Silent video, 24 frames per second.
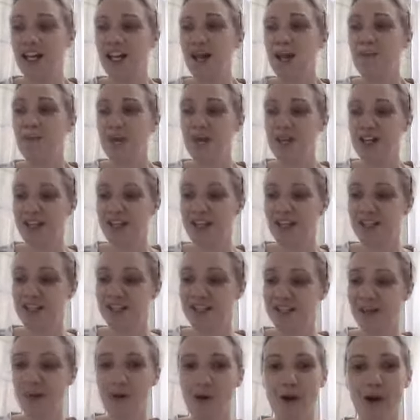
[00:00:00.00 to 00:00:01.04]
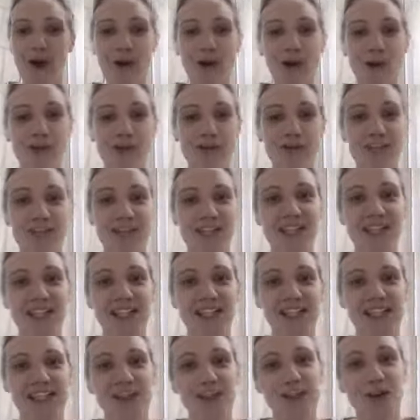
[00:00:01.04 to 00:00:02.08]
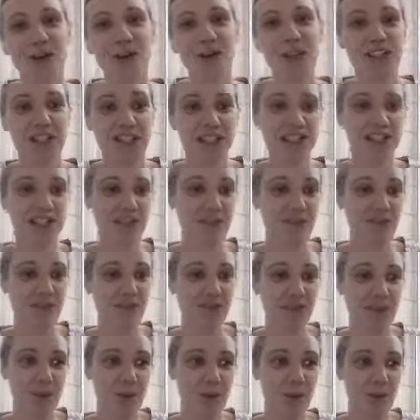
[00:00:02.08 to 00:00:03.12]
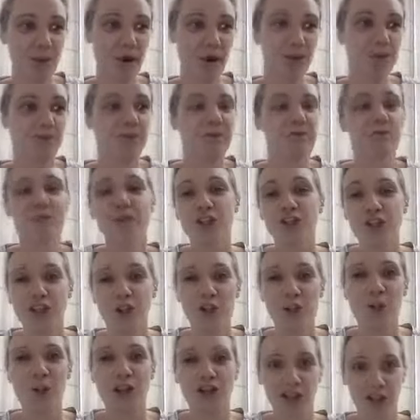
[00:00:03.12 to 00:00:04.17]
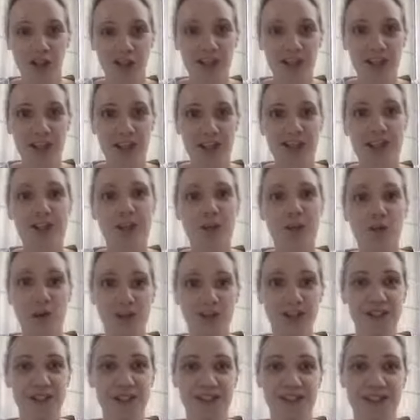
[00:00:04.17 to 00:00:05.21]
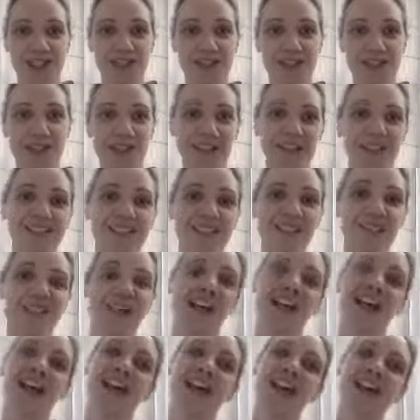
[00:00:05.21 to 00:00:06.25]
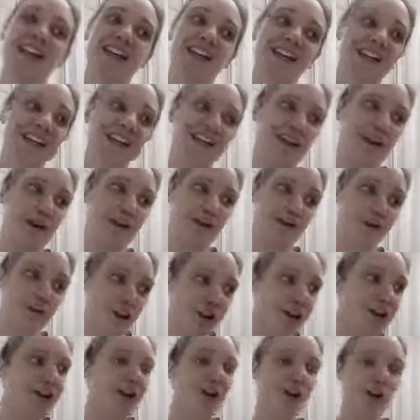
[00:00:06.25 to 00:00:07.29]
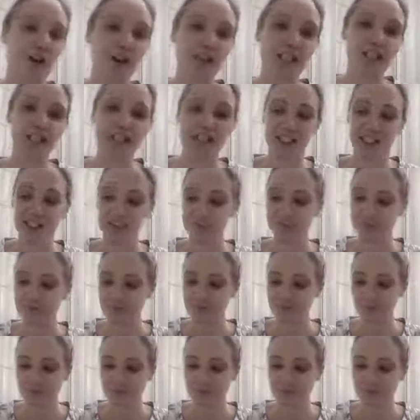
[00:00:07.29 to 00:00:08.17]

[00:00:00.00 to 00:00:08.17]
because quite often it's not necessarily about, do I know this, do I understand this? It's that further question,